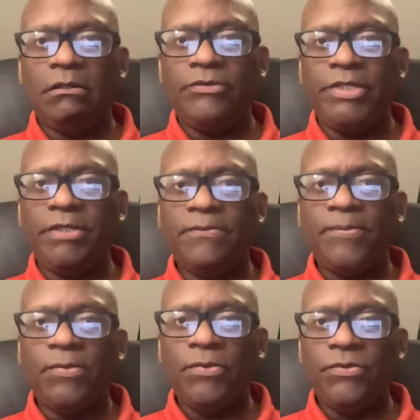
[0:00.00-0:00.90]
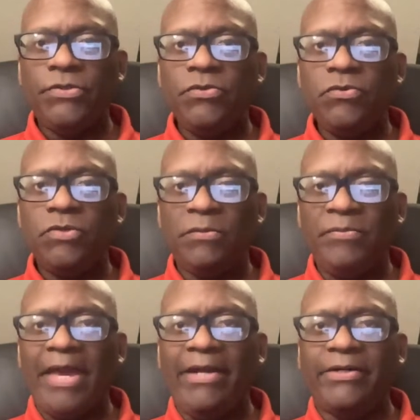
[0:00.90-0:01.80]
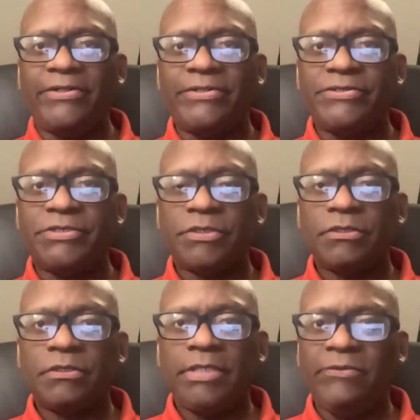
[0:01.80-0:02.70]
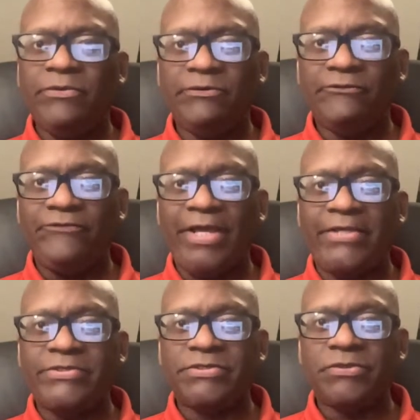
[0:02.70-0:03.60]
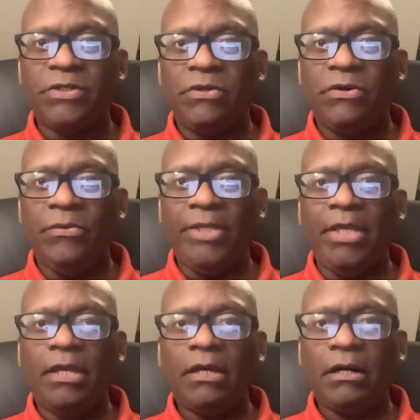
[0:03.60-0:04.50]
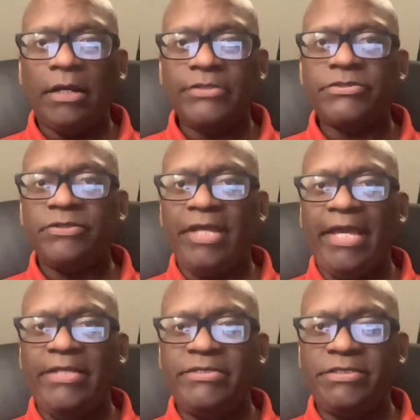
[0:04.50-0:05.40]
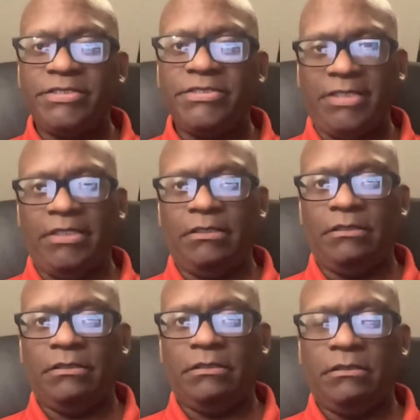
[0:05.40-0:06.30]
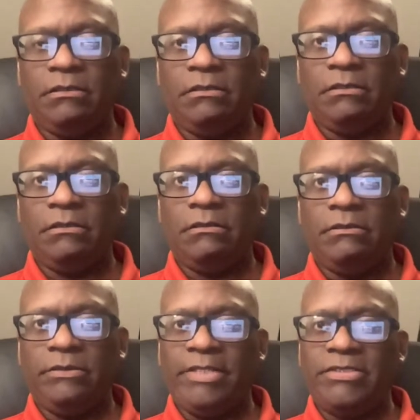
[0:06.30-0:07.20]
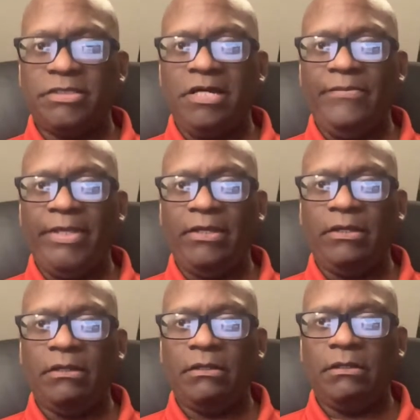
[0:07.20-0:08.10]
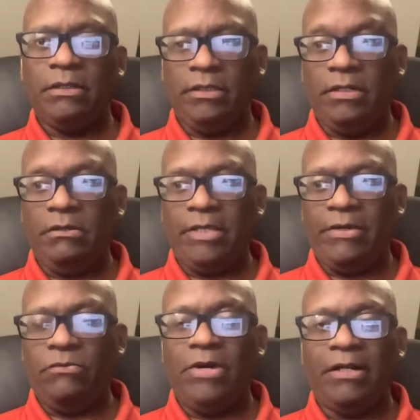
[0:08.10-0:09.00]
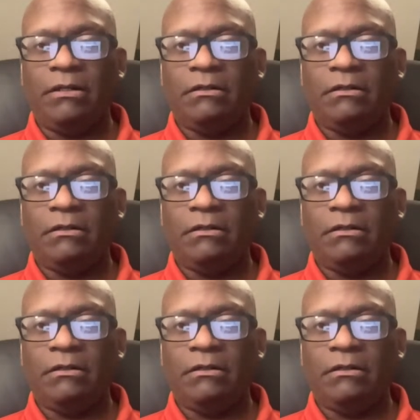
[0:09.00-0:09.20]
the new competitors that we will face when we enter the ACC. And that's coming, you know, like what?